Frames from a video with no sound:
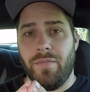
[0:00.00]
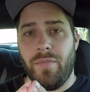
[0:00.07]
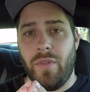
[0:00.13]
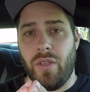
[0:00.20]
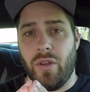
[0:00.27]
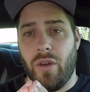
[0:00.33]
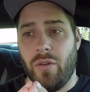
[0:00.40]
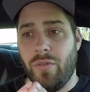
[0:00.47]

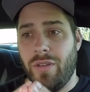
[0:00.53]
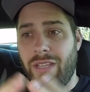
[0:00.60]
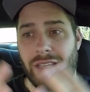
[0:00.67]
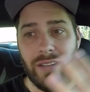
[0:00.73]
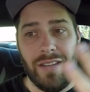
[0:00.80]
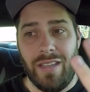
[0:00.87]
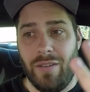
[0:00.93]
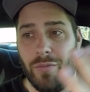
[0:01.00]
You know,
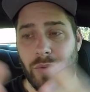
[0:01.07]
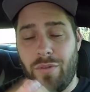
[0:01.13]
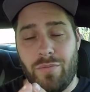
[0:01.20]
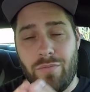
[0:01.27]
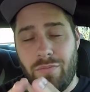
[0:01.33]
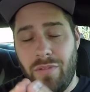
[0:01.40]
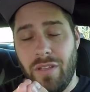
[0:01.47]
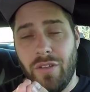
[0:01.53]
it would
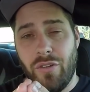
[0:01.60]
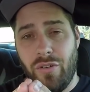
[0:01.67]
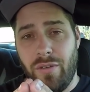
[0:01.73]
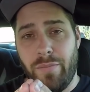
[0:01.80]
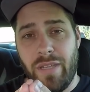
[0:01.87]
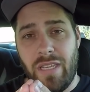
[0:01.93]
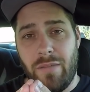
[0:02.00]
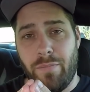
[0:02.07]
literally
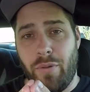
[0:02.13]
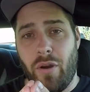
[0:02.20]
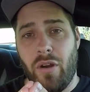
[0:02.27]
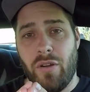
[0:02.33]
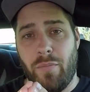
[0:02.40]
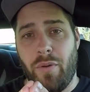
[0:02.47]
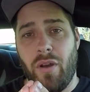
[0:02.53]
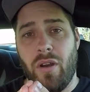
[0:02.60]
be par
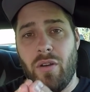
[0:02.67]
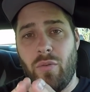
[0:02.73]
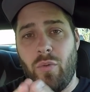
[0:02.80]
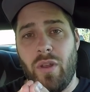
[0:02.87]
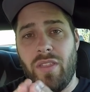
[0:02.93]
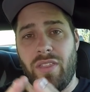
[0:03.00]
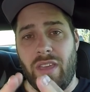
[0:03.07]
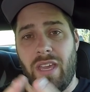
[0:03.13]
to par
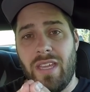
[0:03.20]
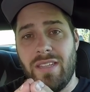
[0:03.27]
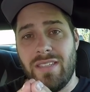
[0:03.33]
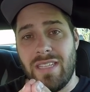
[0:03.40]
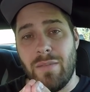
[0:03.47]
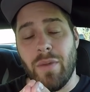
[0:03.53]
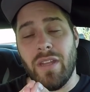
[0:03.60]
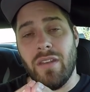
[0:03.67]
with a
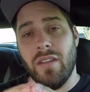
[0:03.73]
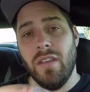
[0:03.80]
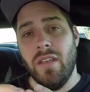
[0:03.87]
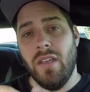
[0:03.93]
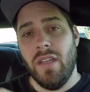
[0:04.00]
Demon.